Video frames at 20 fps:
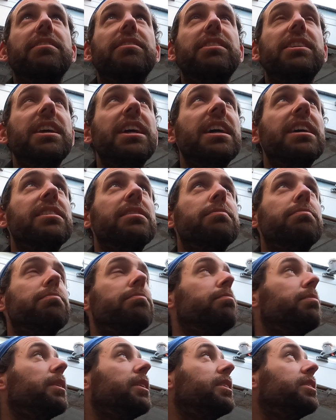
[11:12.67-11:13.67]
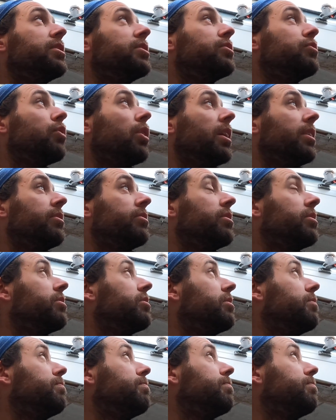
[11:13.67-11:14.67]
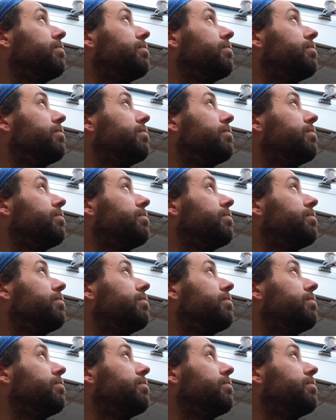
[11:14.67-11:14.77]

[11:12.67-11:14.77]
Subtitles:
years of bloody stress just to.